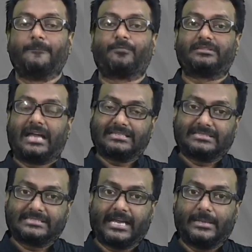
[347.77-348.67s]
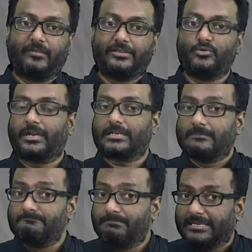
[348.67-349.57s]
Now that's the time when you get
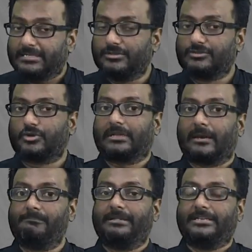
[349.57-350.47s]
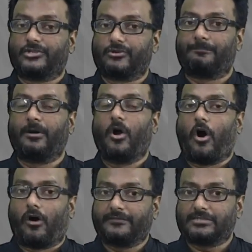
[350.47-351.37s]
complete control, complete grip
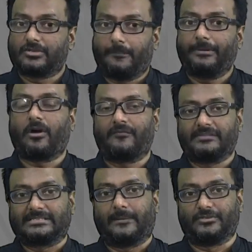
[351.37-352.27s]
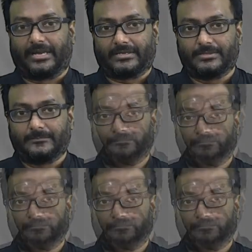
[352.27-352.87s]
of the topic, of the subject.